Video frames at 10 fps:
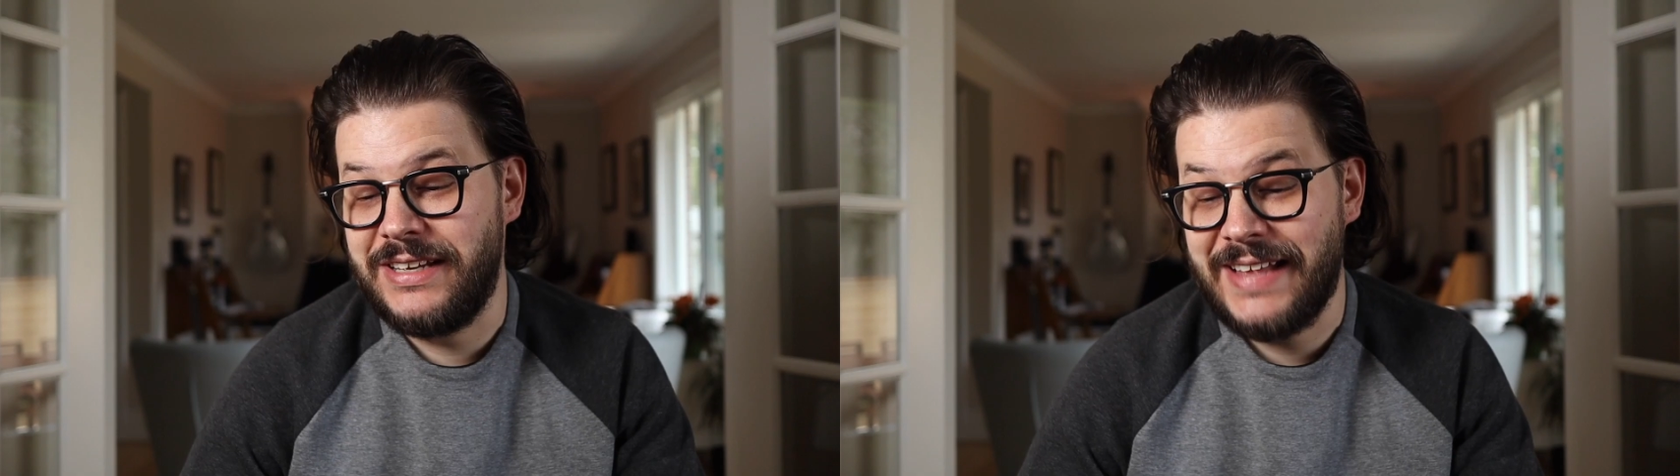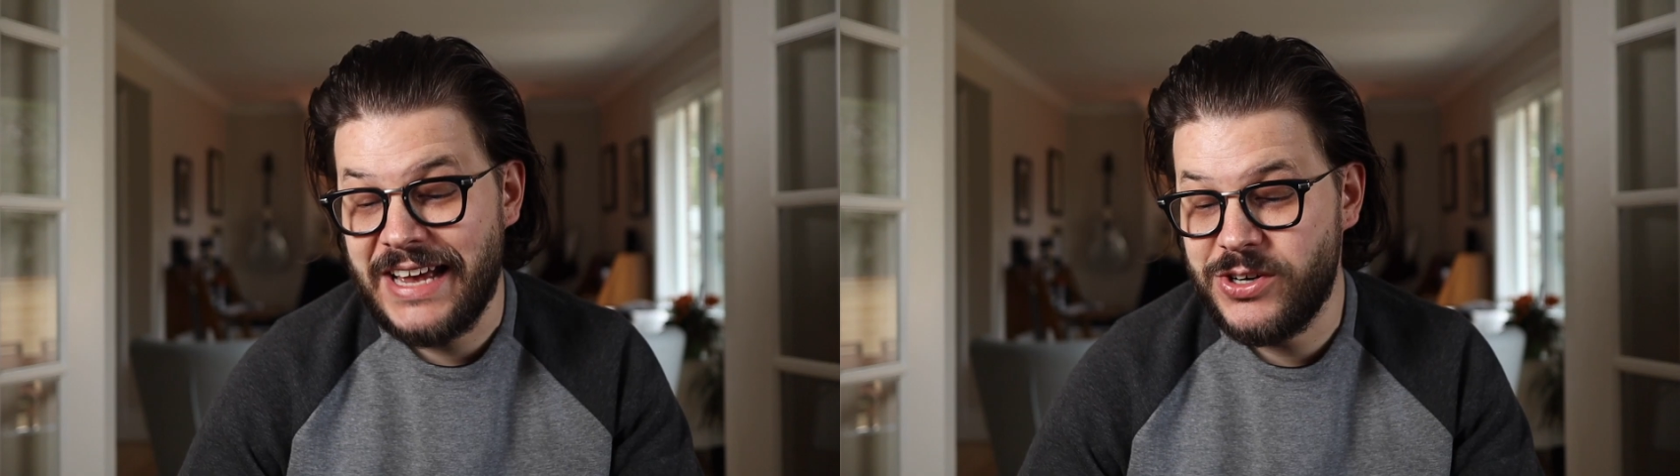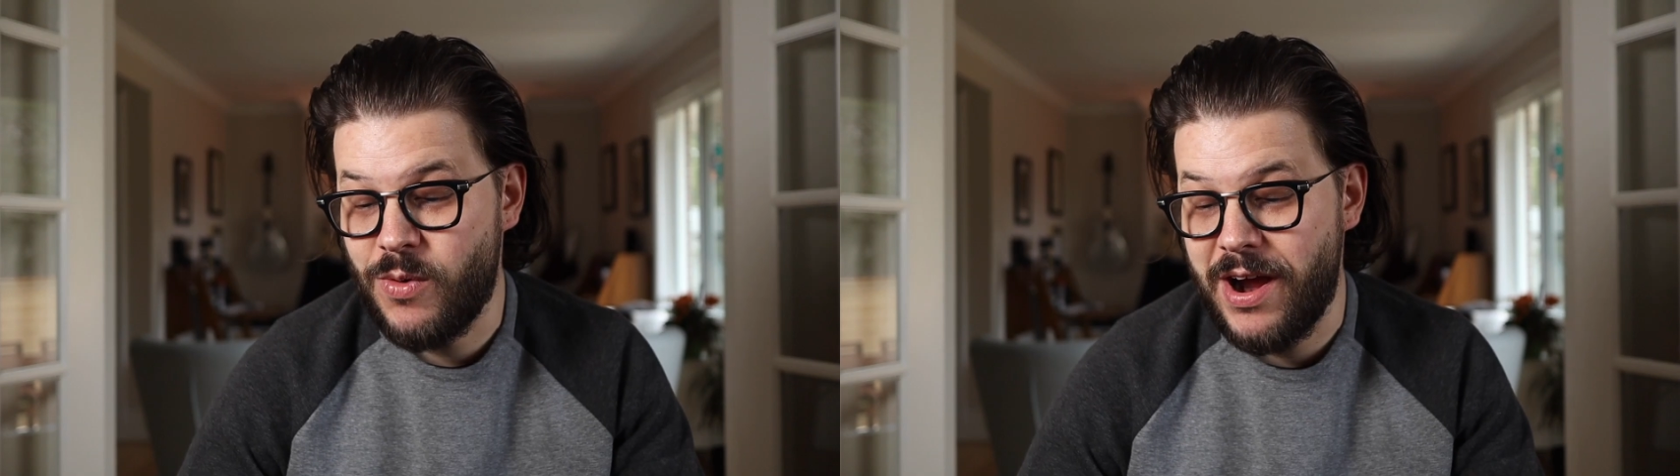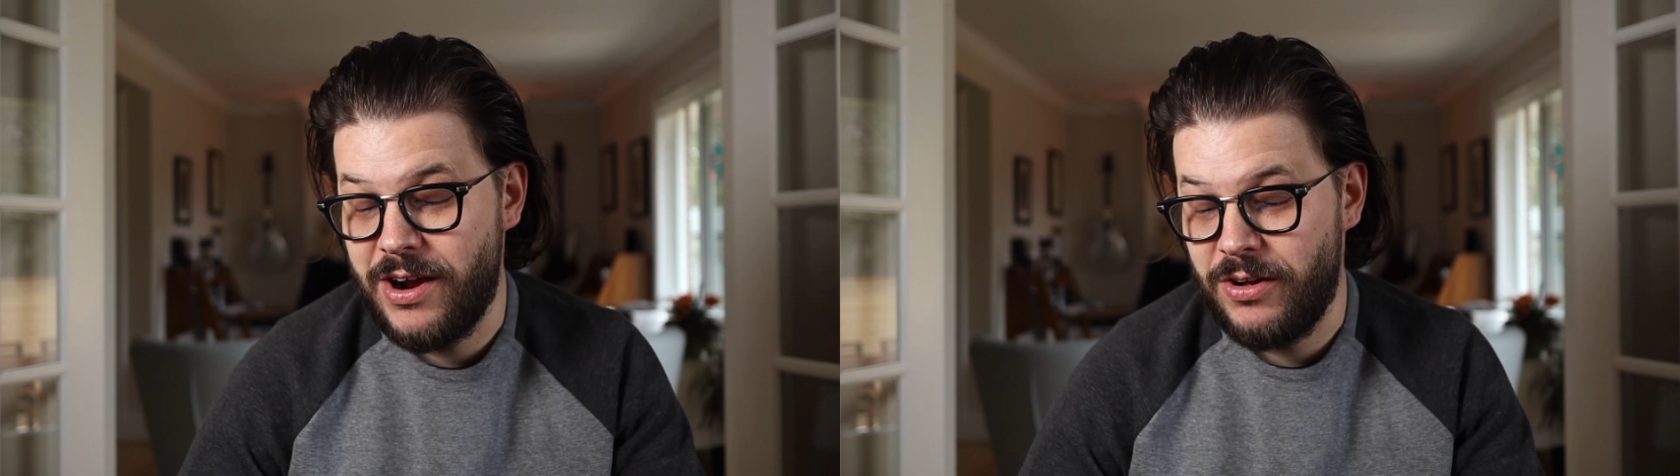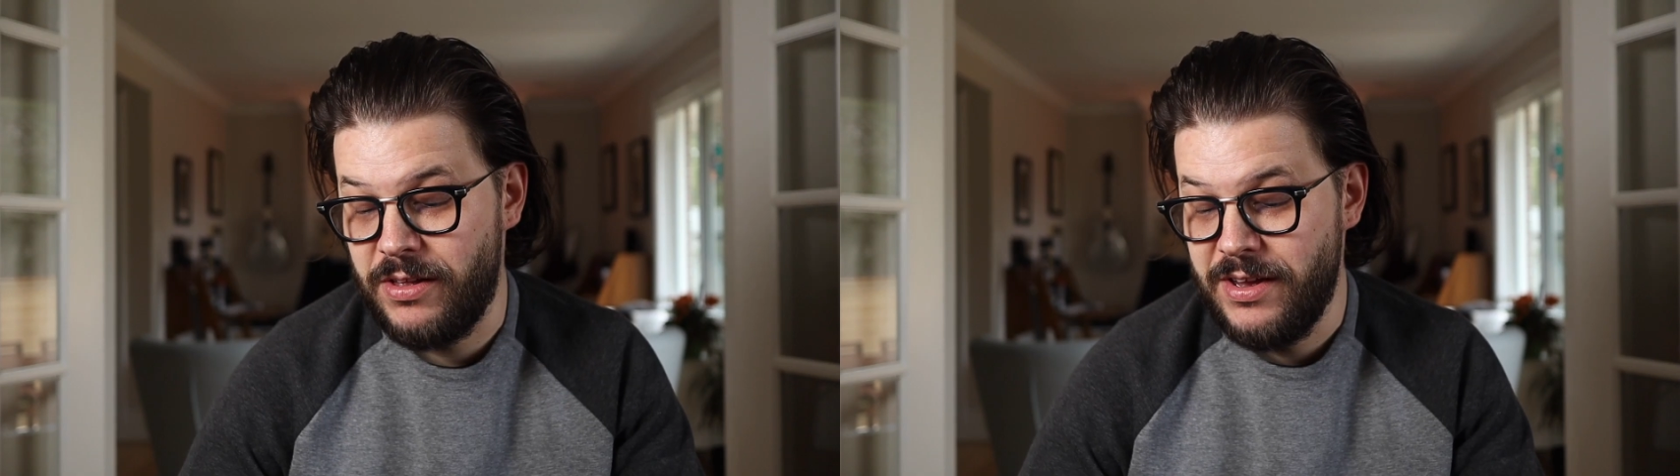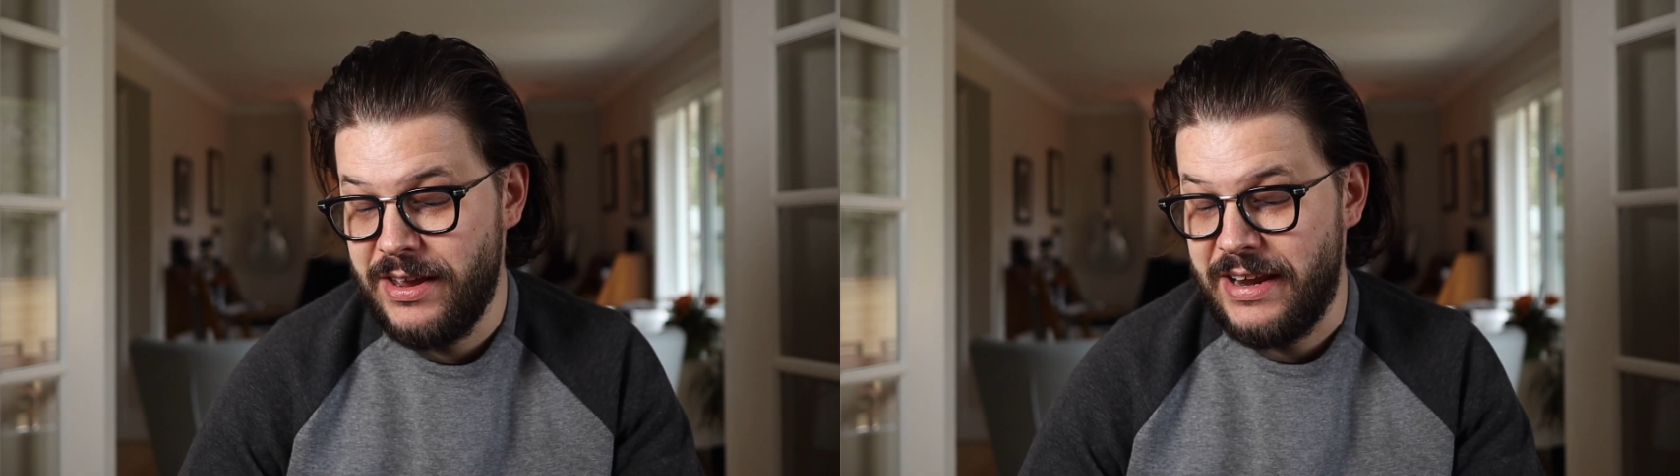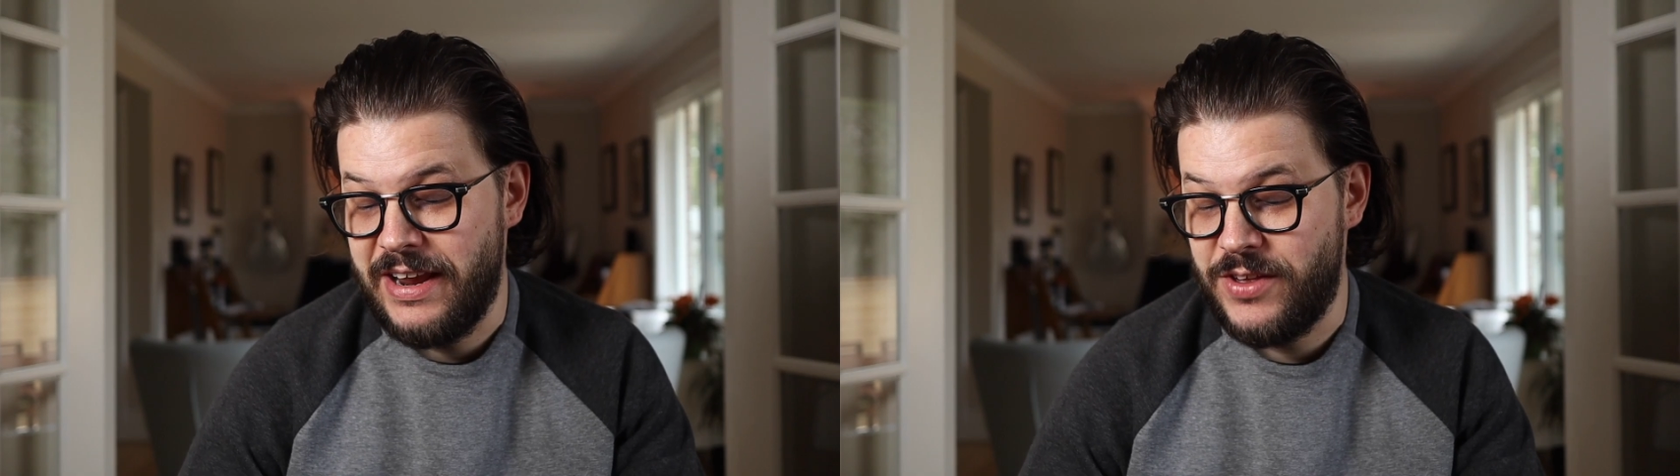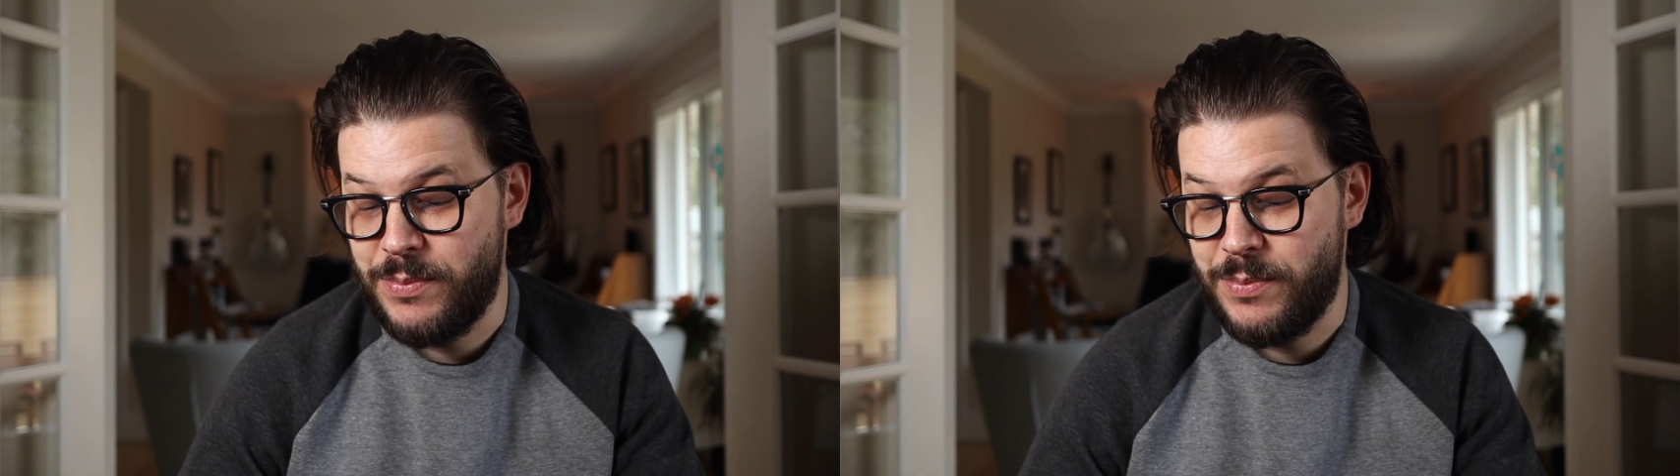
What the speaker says: They last a while and